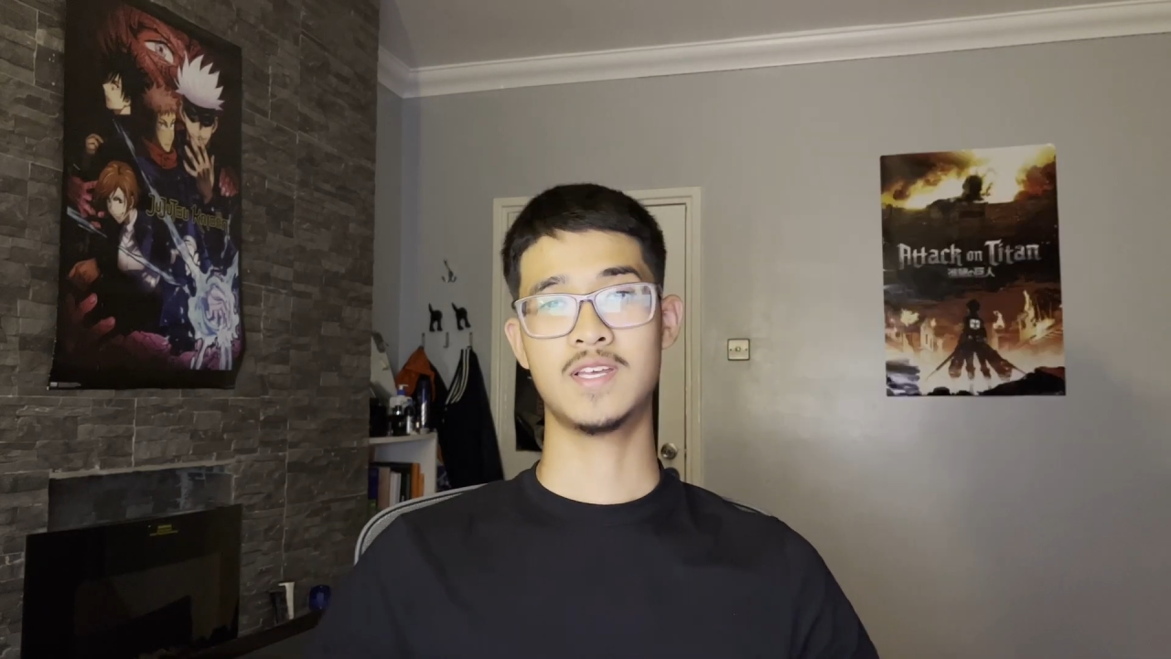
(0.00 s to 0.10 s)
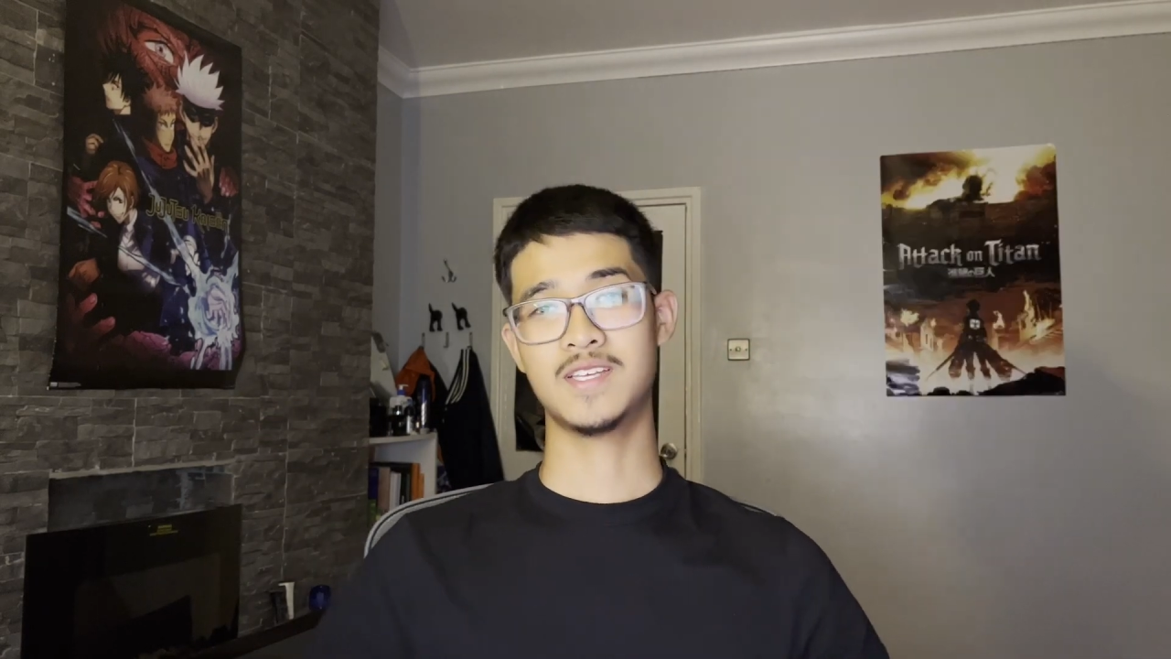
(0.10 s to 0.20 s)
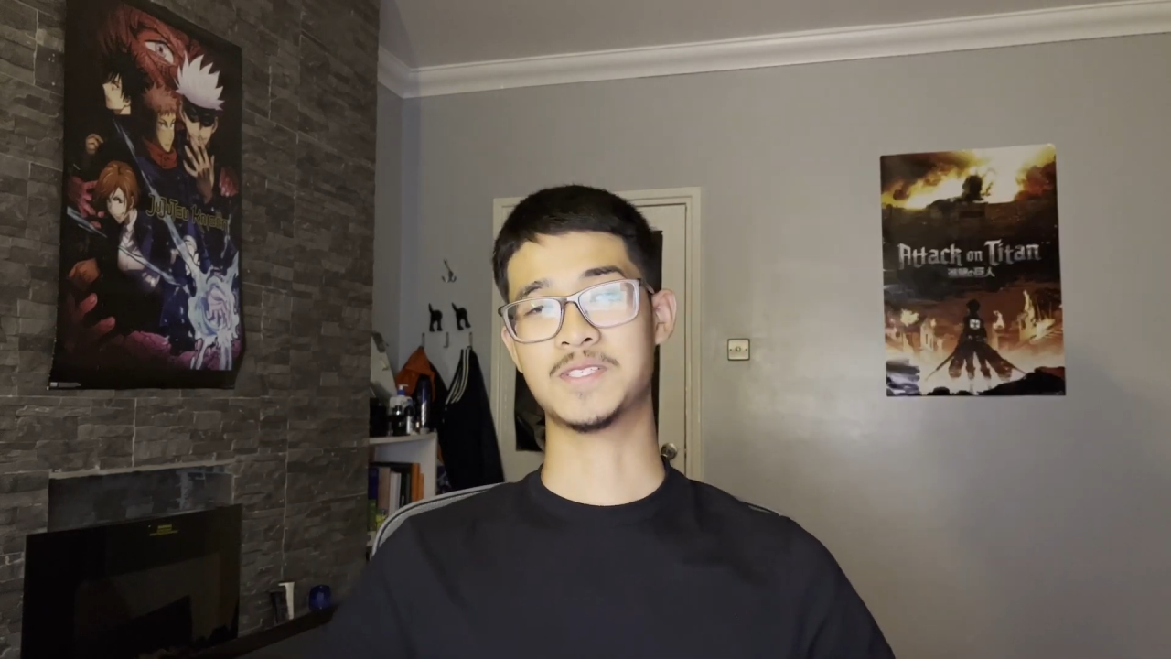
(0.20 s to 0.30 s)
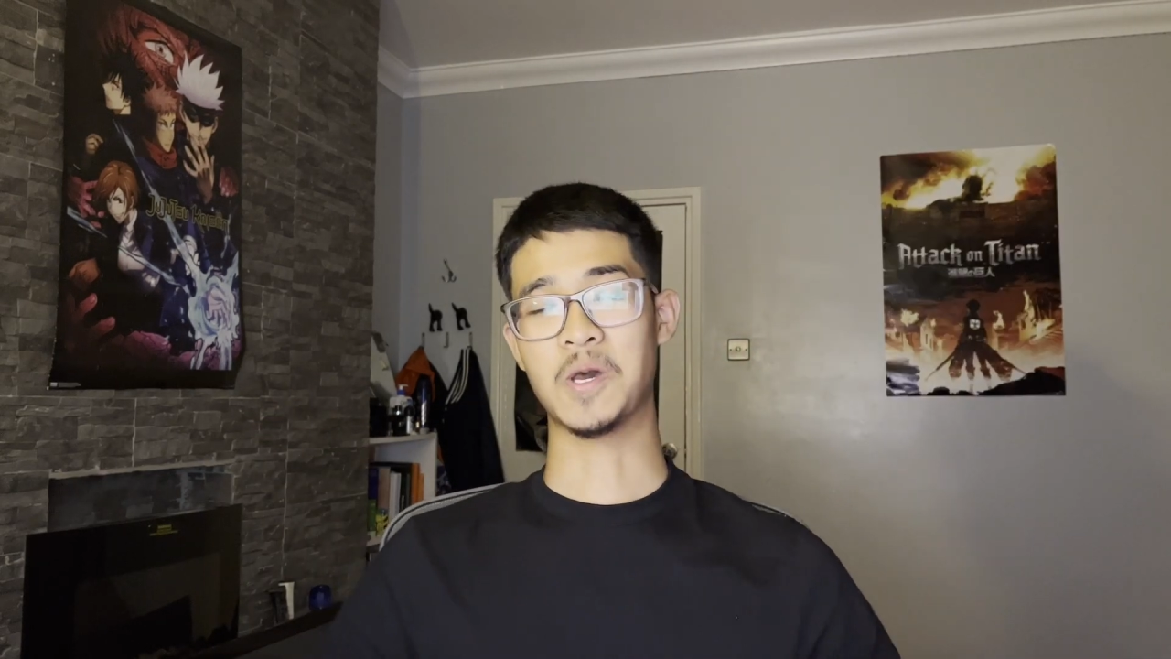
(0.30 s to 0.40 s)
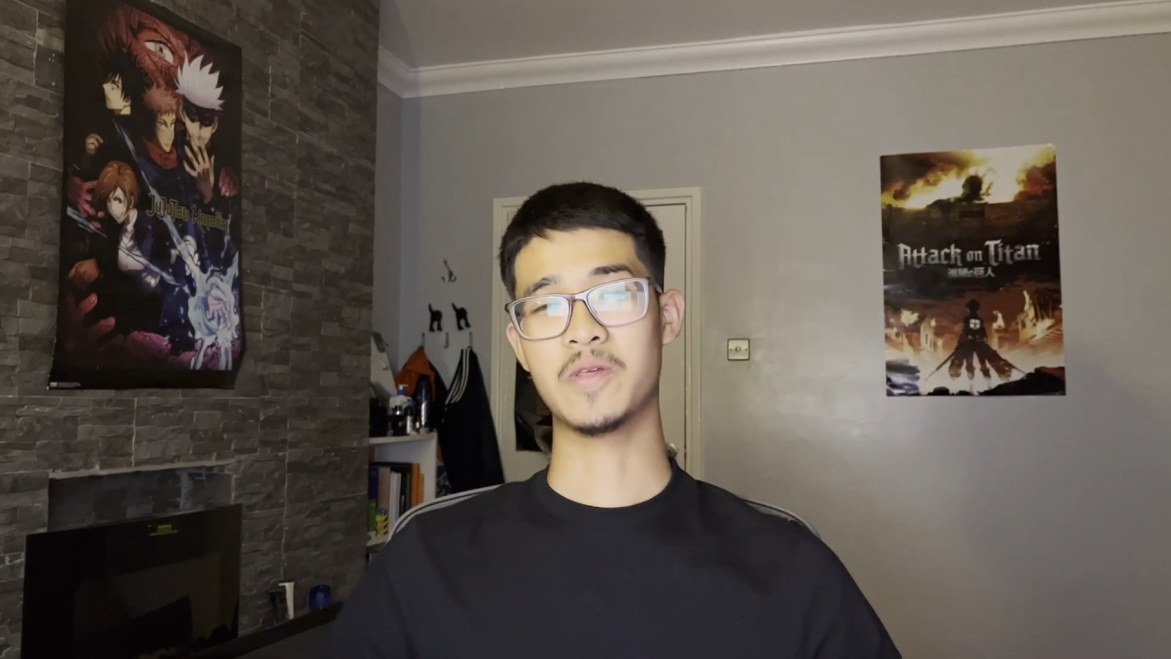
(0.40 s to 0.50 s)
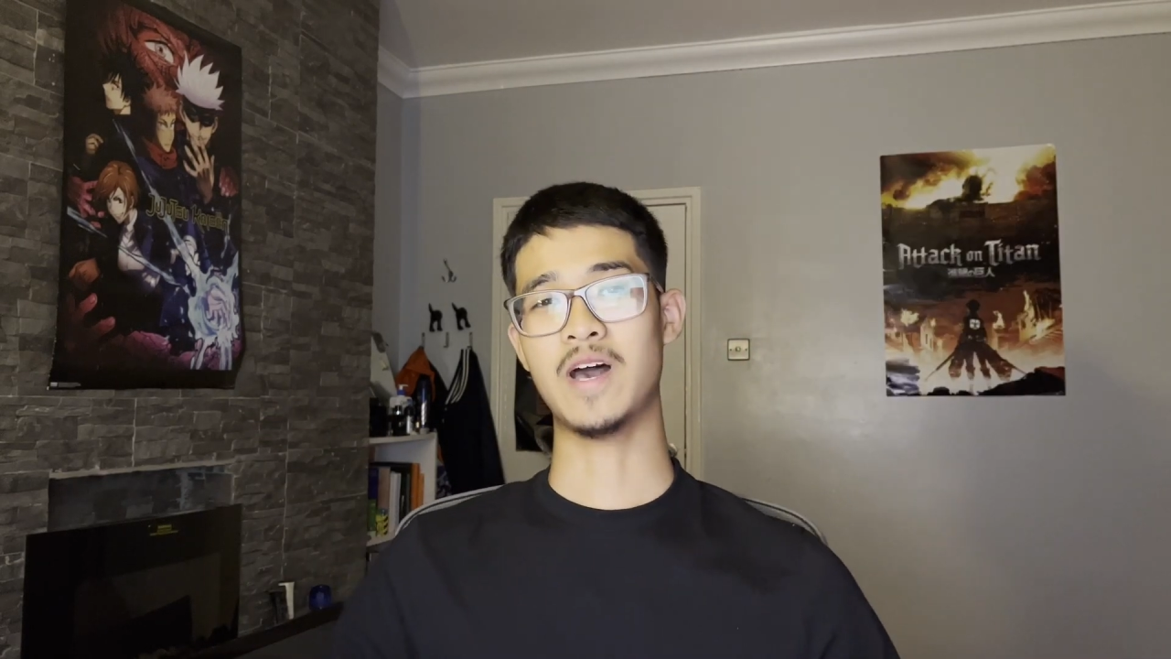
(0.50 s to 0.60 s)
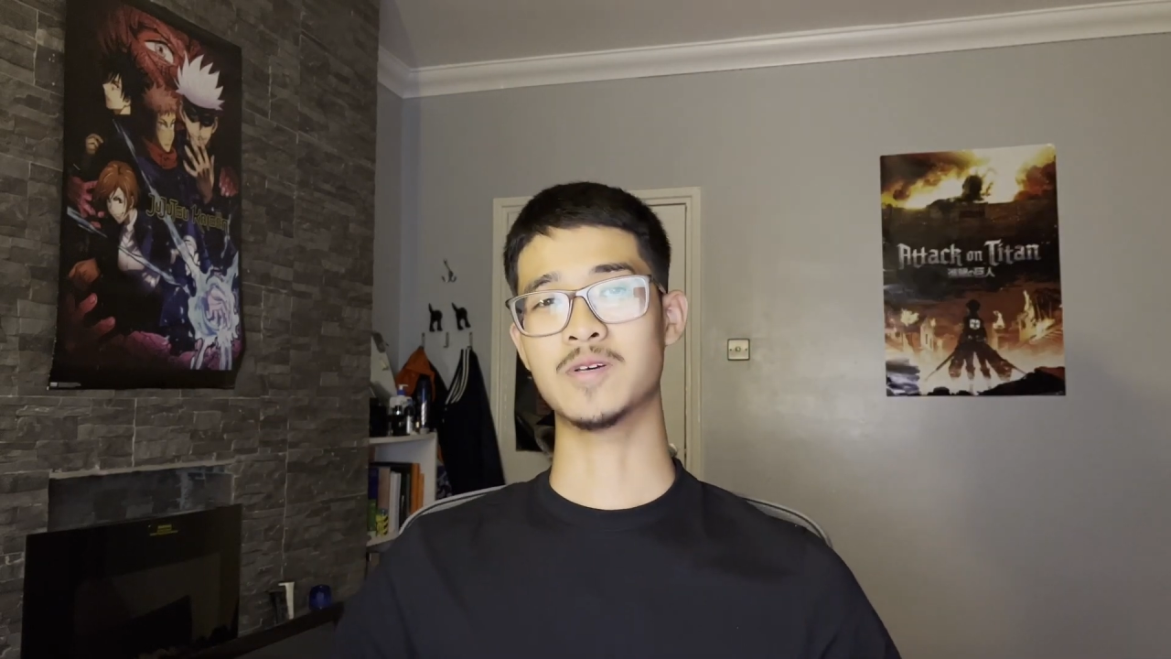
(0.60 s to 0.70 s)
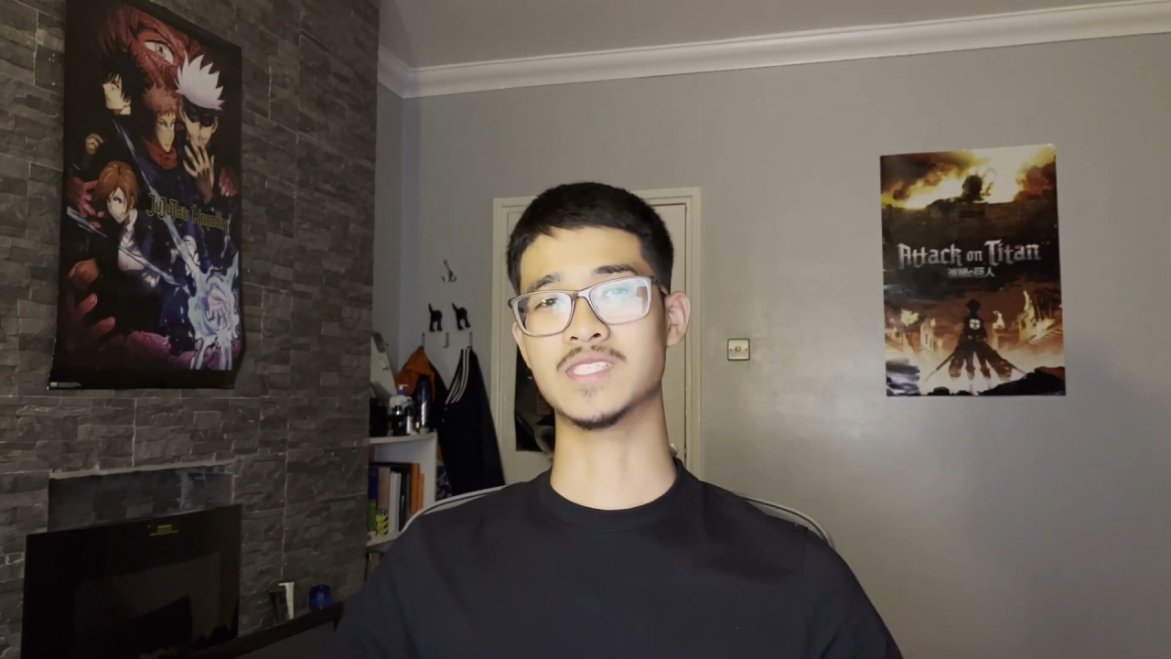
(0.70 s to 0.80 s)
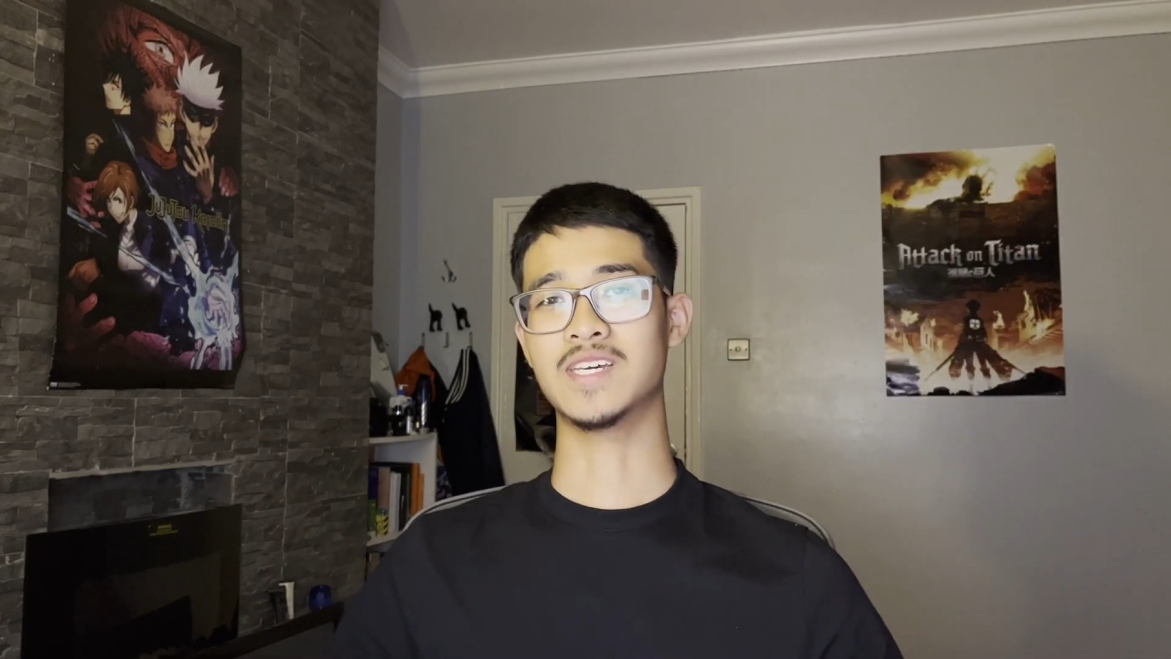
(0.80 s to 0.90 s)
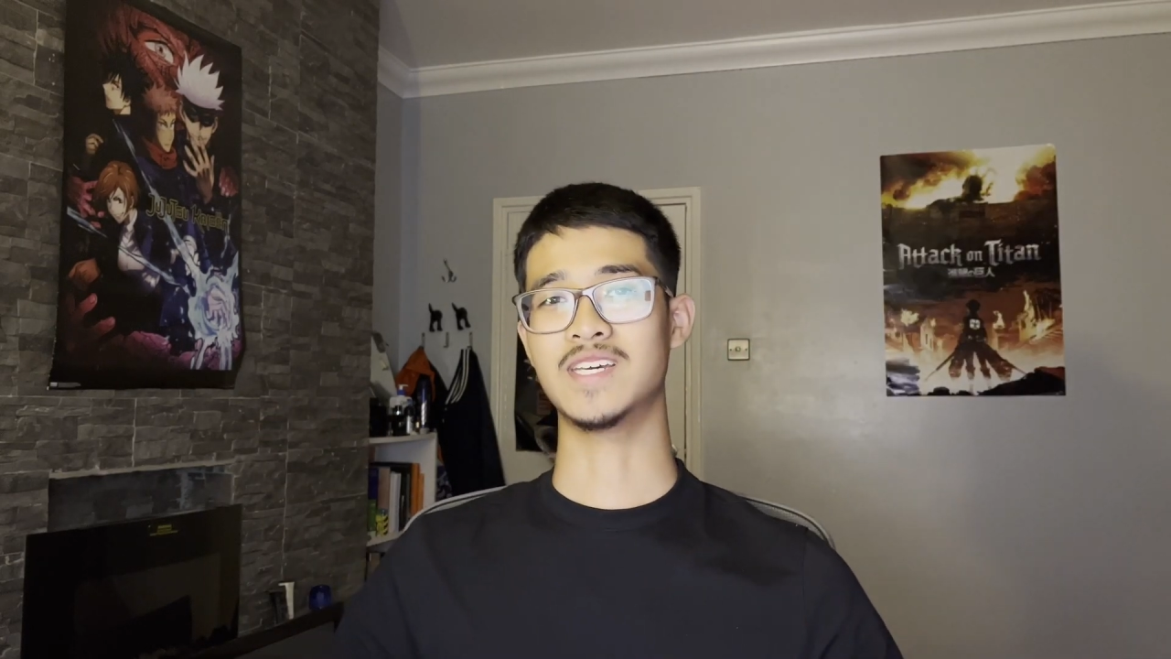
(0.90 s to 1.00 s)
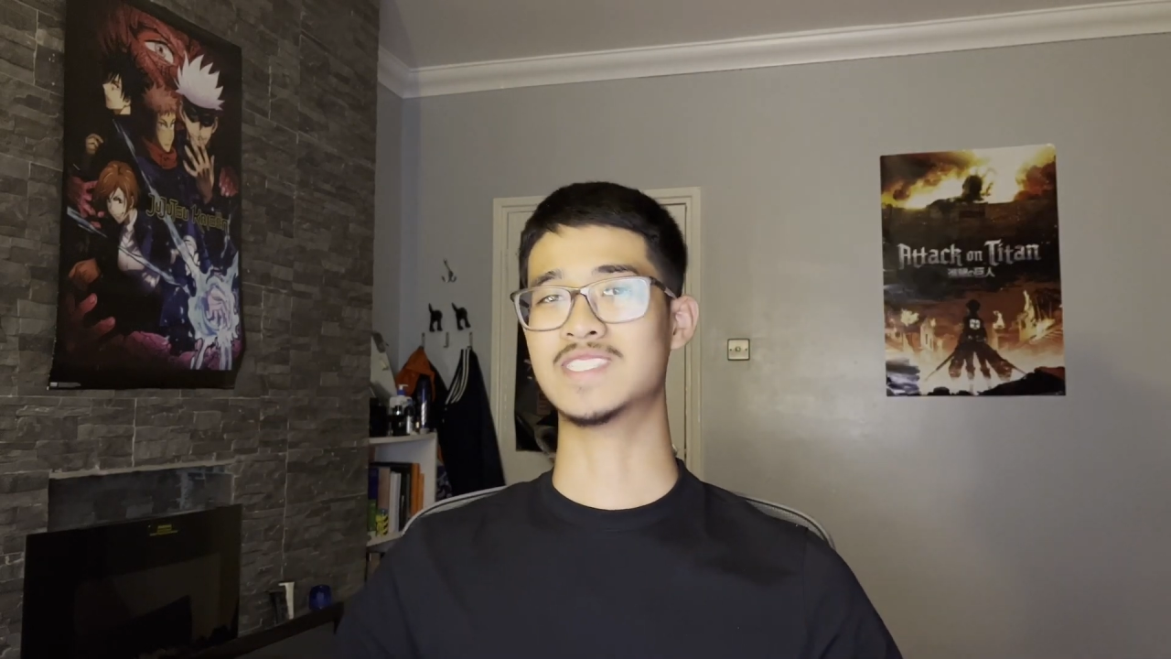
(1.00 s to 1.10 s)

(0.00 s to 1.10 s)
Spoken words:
So that was it.